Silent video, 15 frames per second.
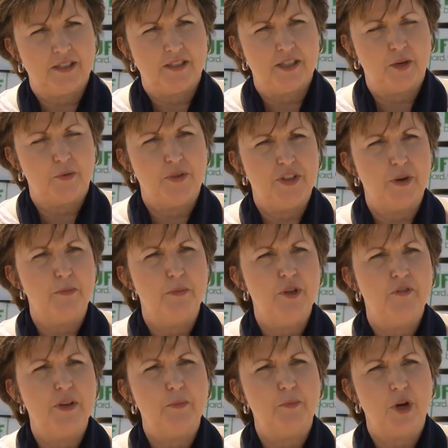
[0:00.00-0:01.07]
So when they're
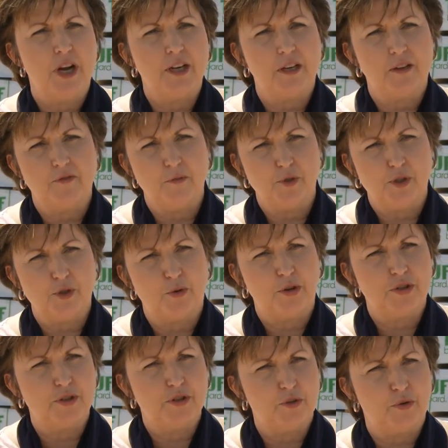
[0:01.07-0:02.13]
moving product from store
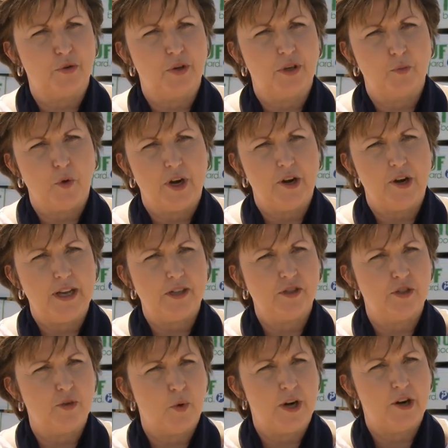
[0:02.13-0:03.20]
to store and warehouse
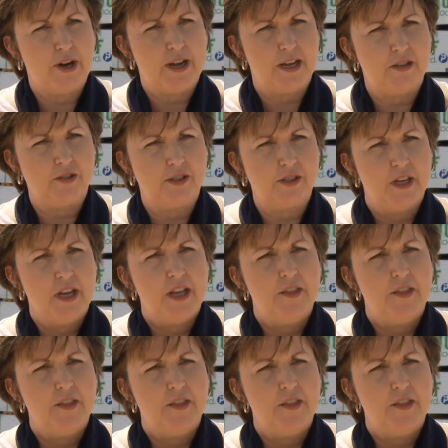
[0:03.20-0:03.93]
to warehouse,